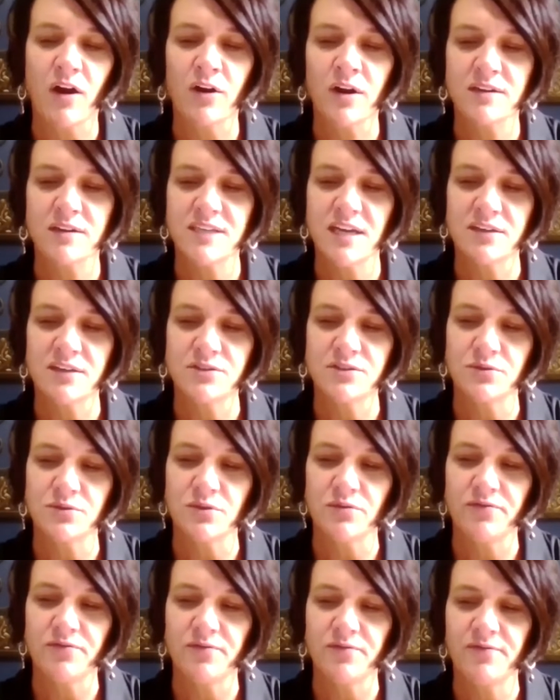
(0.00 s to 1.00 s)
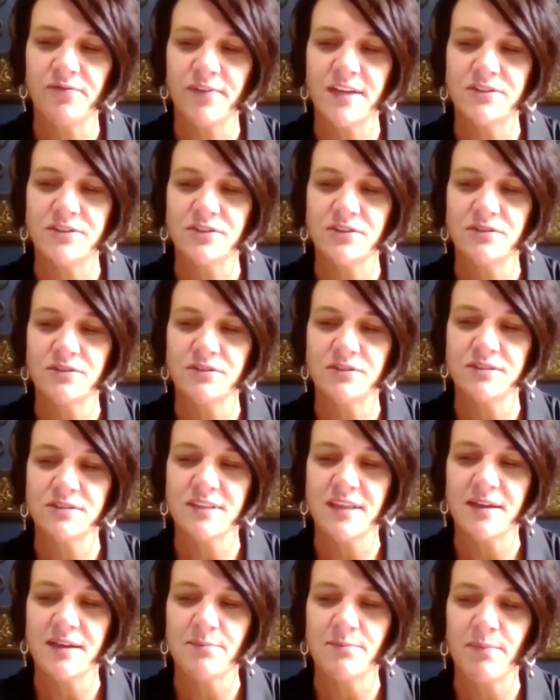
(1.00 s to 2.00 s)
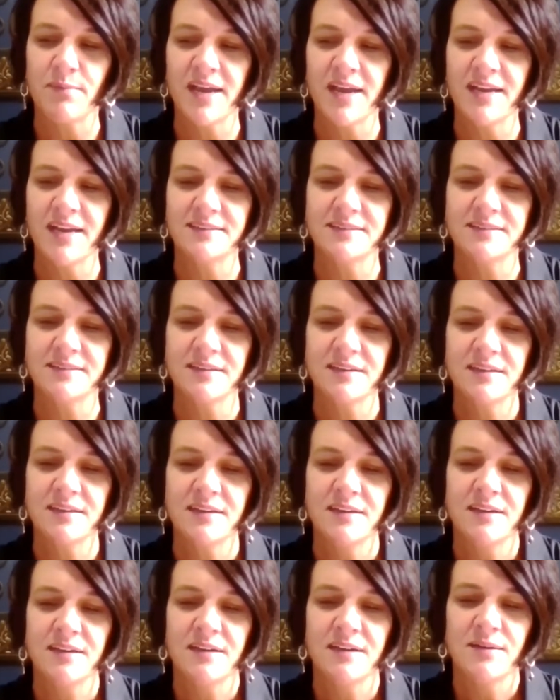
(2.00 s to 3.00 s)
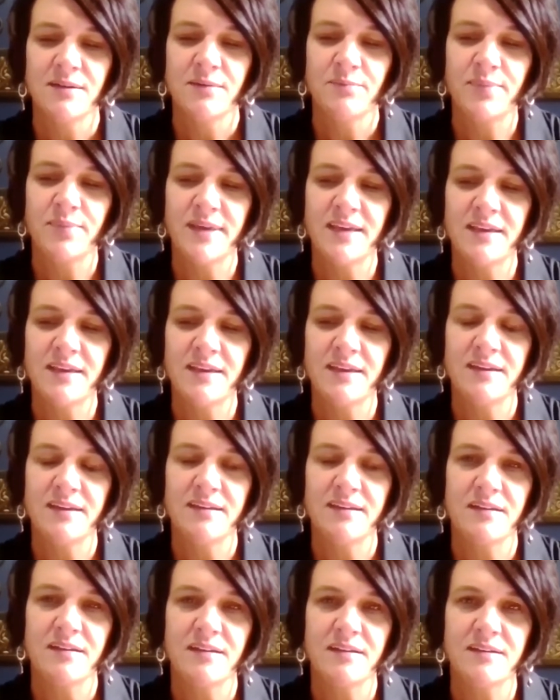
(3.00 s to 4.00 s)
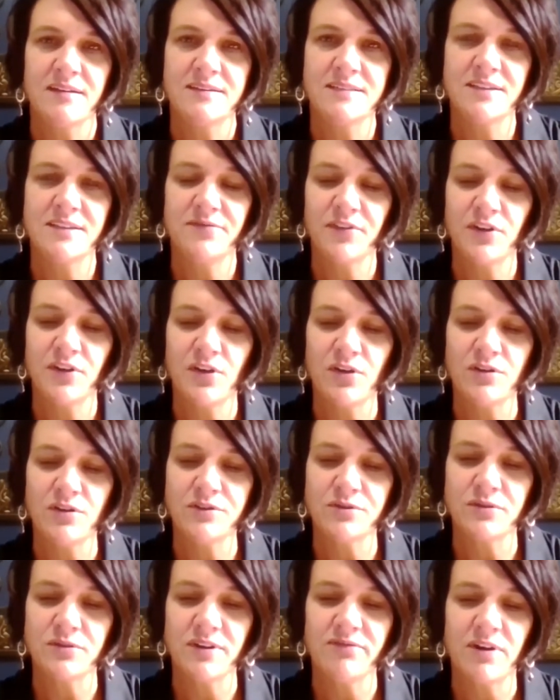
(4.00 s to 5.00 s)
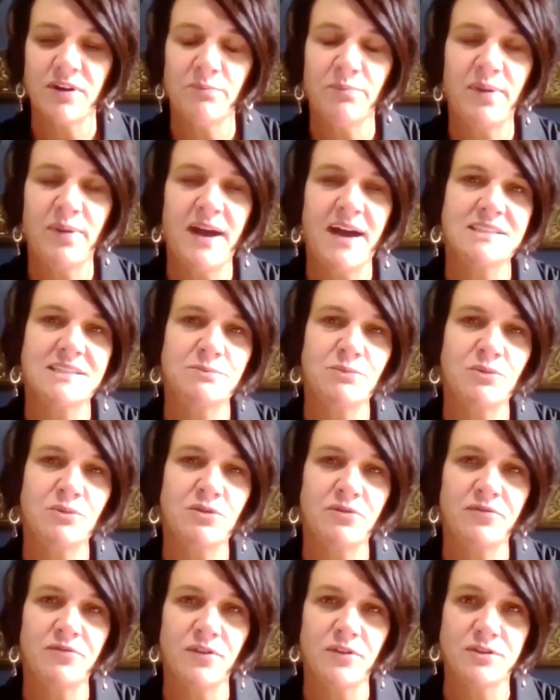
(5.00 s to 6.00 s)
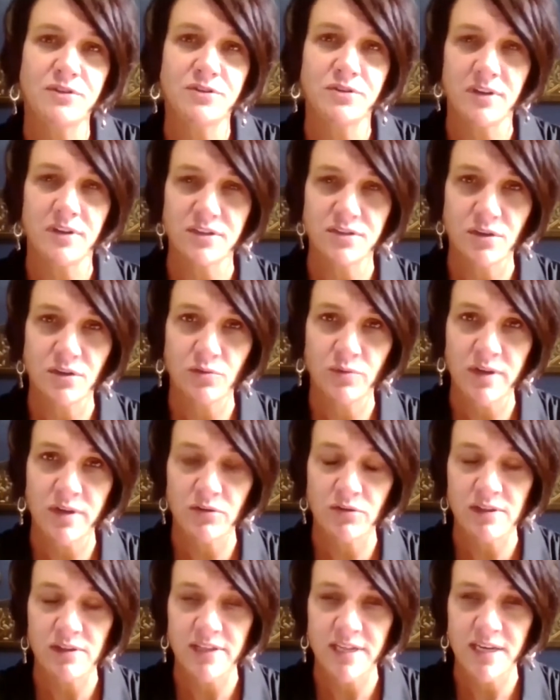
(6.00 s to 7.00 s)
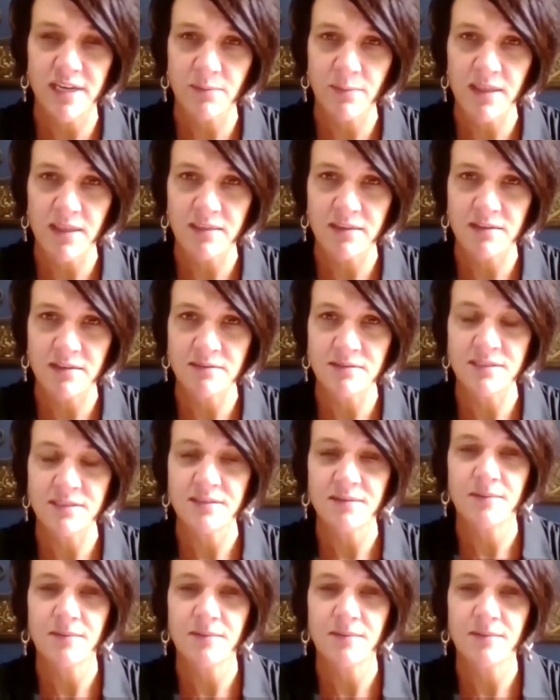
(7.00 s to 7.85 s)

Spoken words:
architectural features that might be difficult or even impossible for traditional window cleaning methods.